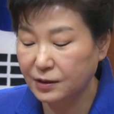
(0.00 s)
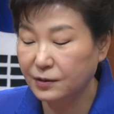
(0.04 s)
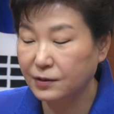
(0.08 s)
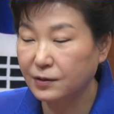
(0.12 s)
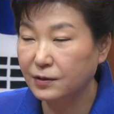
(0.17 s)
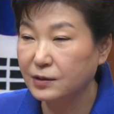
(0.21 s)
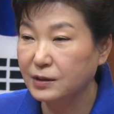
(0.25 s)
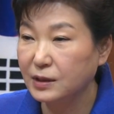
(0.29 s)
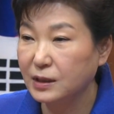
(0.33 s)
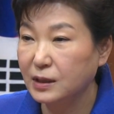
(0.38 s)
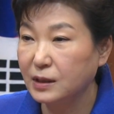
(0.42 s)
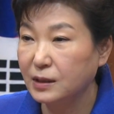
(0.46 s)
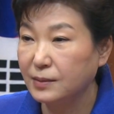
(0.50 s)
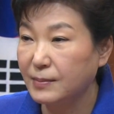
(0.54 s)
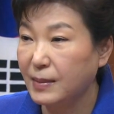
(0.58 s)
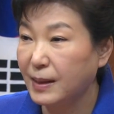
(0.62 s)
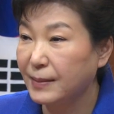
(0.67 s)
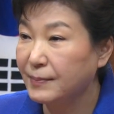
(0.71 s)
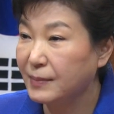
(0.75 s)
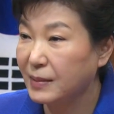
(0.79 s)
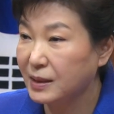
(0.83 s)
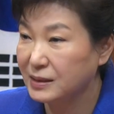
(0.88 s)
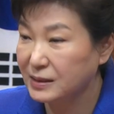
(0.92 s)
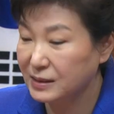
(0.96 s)
down the
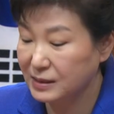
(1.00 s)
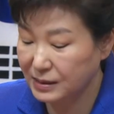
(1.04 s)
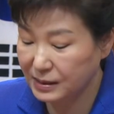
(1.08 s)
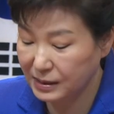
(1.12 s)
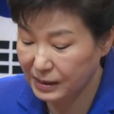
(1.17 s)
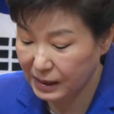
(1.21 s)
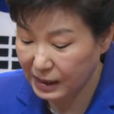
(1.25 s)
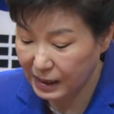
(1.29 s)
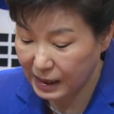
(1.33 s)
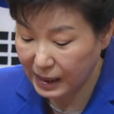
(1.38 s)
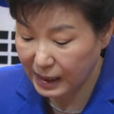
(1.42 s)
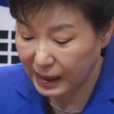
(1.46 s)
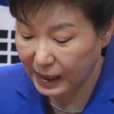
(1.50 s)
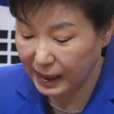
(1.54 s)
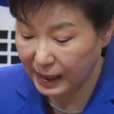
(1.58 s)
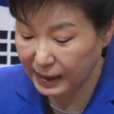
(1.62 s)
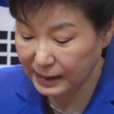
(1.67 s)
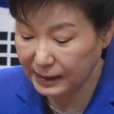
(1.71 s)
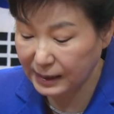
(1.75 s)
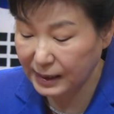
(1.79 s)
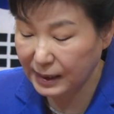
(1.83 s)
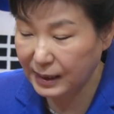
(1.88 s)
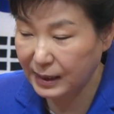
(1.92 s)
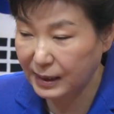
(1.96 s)
road to
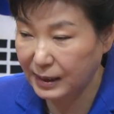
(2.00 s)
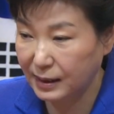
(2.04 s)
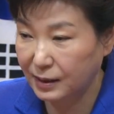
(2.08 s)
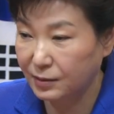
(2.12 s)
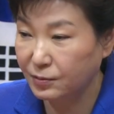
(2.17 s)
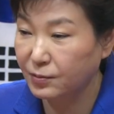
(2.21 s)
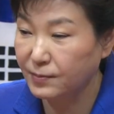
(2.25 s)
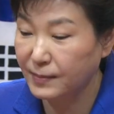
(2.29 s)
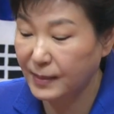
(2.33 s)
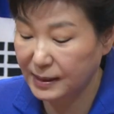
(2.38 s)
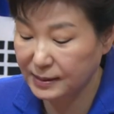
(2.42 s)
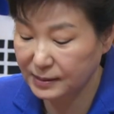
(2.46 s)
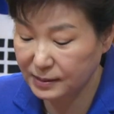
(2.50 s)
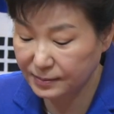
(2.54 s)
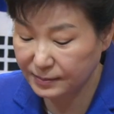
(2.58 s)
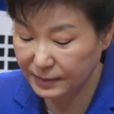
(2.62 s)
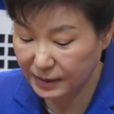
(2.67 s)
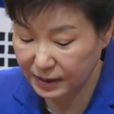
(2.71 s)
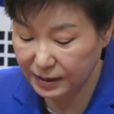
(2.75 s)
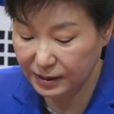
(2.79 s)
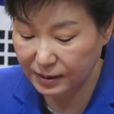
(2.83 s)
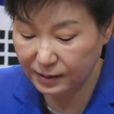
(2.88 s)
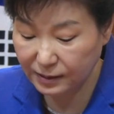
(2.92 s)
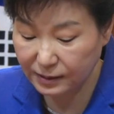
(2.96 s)
be potentially
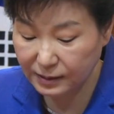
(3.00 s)
settled